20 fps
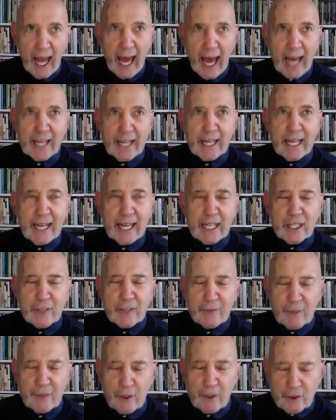and he
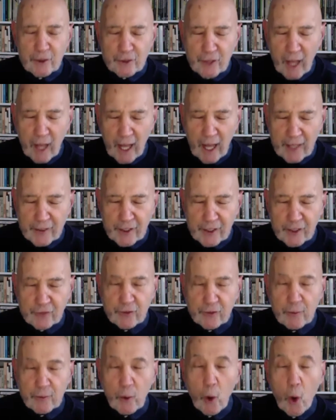interviews scientists
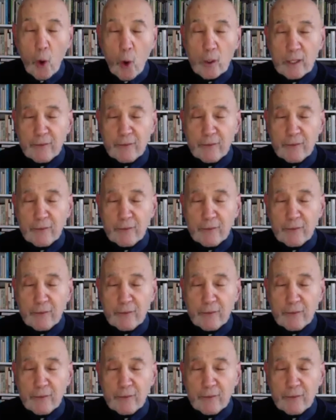from all